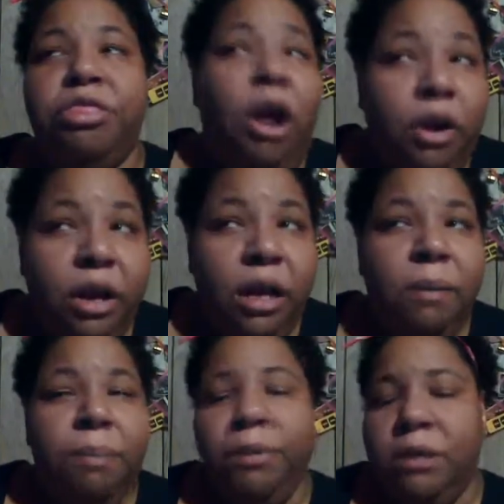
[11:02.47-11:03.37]

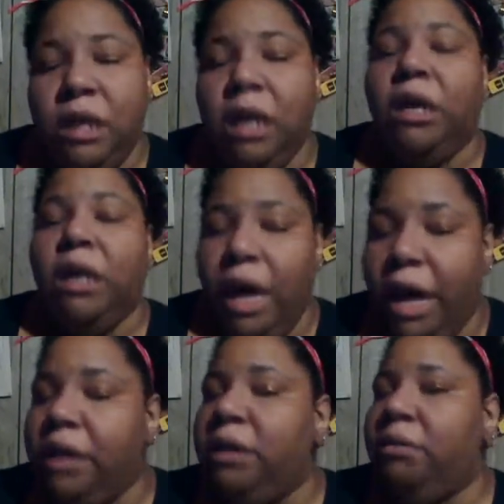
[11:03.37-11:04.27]
30%
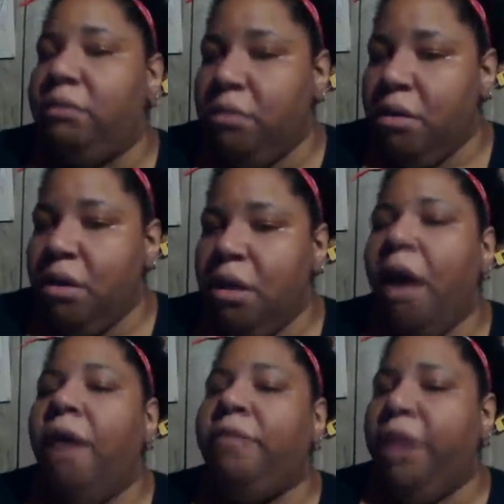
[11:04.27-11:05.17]
cut
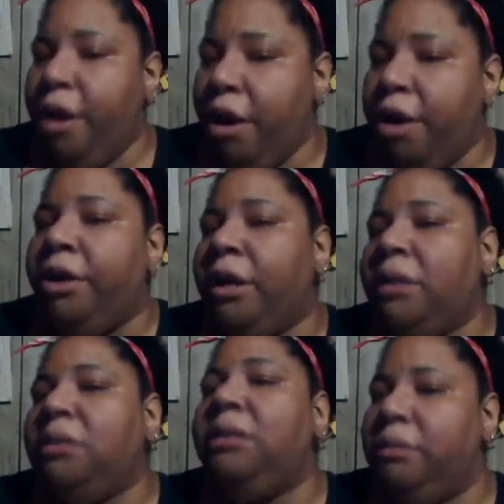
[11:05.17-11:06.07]
of their
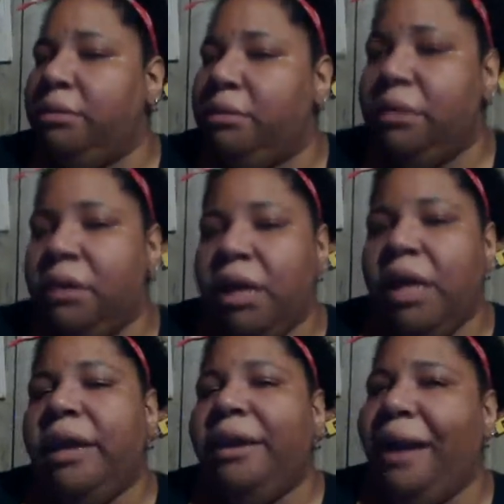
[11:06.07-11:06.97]
earnings,
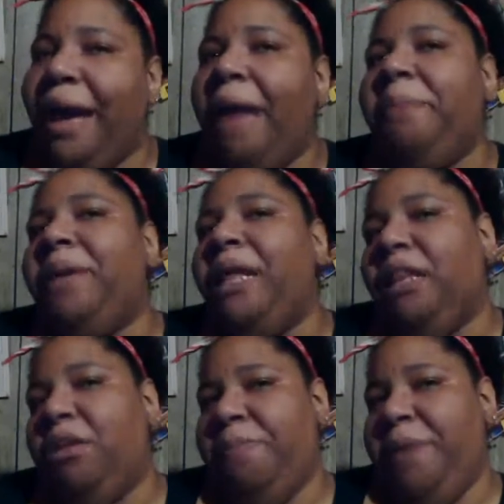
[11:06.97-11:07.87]
yeah, I'd be a
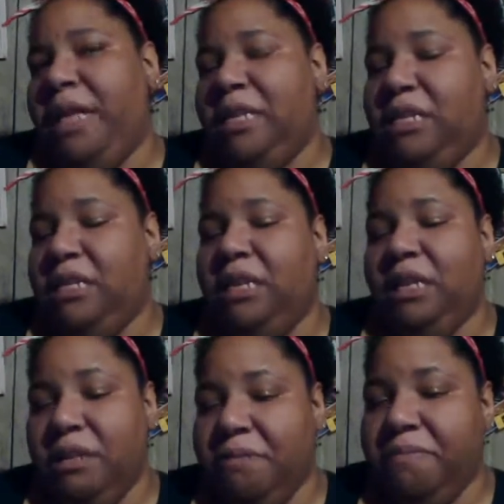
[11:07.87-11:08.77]
little pissed.
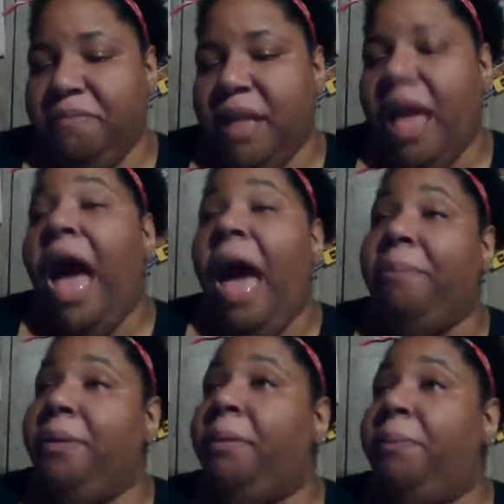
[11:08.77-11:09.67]

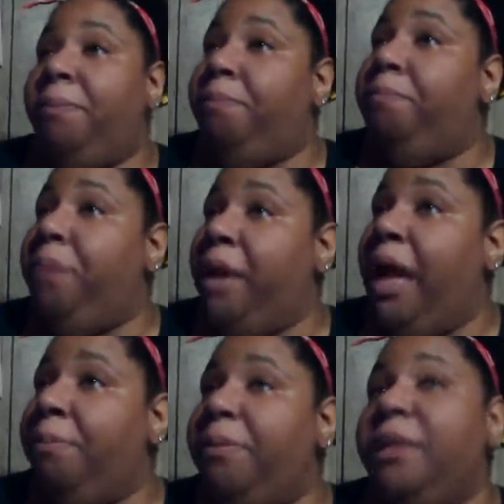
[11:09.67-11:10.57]
I'd be
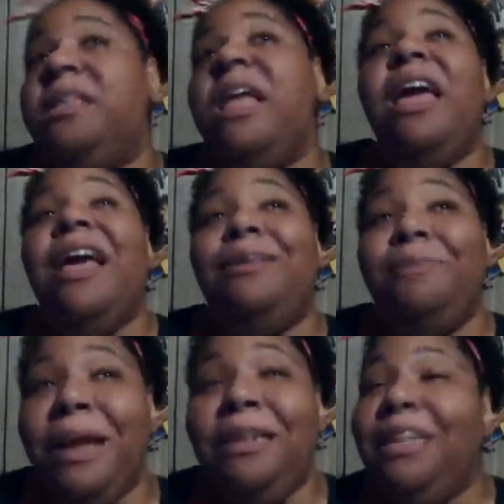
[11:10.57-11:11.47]
beyond pissed,
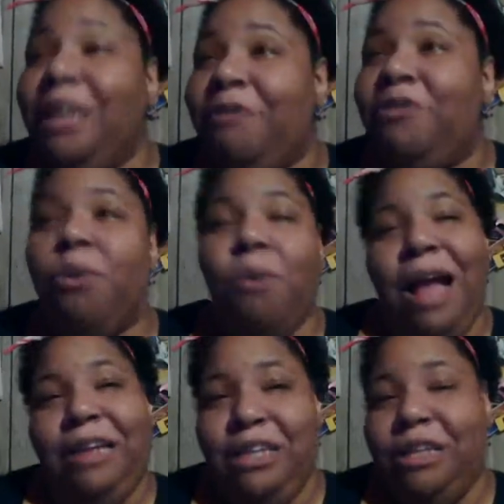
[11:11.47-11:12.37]
especially if you're
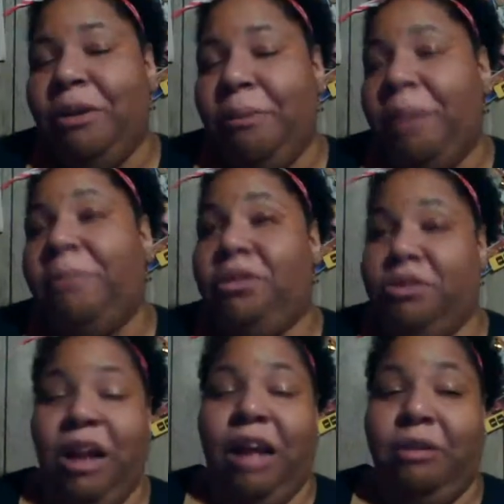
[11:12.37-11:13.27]
watching your members
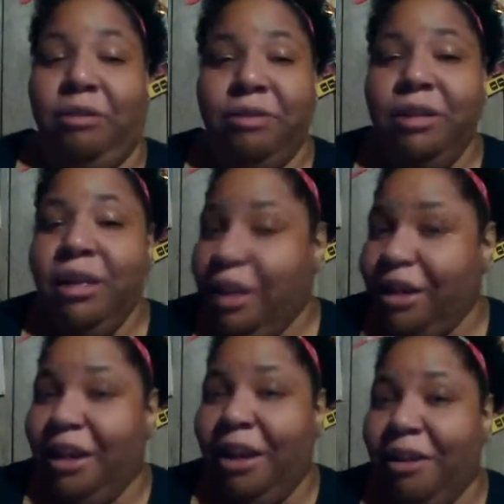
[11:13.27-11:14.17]
struggle.
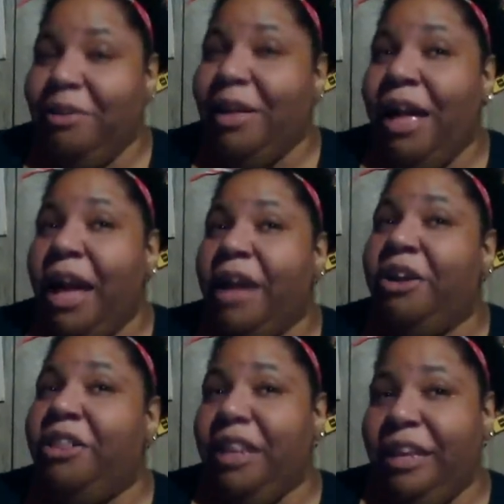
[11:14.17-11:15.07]
You know,
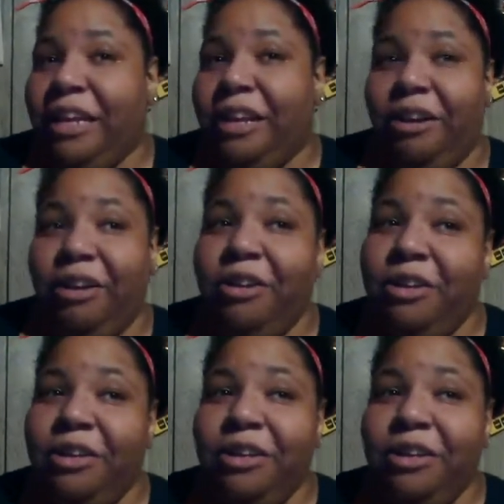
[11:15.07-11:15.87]
you're the leader.